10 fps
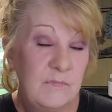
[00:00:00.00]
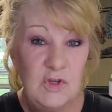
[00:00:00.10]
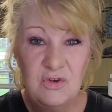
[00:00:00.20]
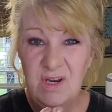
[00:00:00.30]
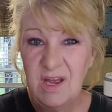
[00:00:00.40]

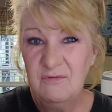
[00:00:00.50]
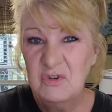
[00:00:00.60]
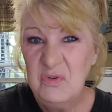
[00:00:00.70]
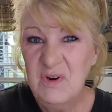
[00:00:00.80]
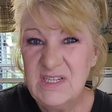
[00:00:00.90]
You can have
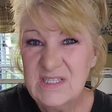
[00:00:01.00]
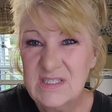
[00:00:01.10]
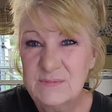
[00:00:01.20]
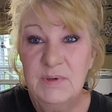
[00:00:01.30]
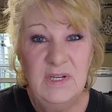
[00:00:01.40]

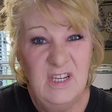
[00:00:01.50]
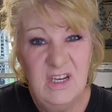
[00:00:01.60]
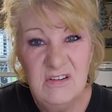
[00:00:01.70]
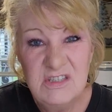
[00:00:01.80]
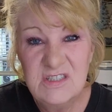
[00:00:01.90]
grits, but you
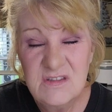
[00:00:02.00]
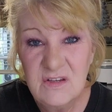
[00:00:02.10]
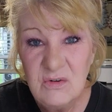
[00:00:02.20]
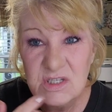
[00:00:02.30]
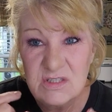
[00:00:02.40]
know, just
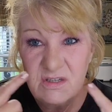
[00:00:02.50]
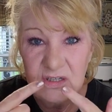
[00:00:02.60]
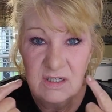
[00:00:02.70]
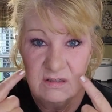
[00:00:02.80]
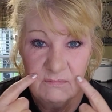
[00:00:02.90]
the grits are
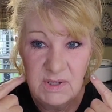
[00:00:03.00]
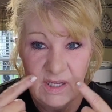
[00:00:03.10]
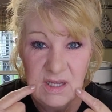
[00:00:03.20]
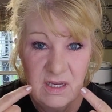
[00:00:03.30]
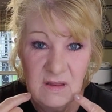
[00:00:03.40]
gonna
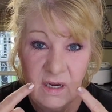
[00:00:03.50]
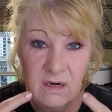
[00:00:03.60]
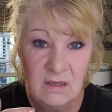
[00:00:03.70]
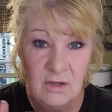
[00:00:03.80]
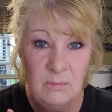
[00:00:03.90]
might get in
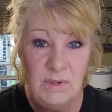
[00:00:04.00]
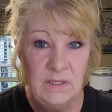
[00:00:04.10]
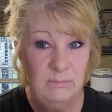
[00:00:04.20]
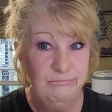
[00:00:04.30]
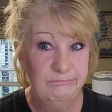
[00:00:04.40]
there a little bit.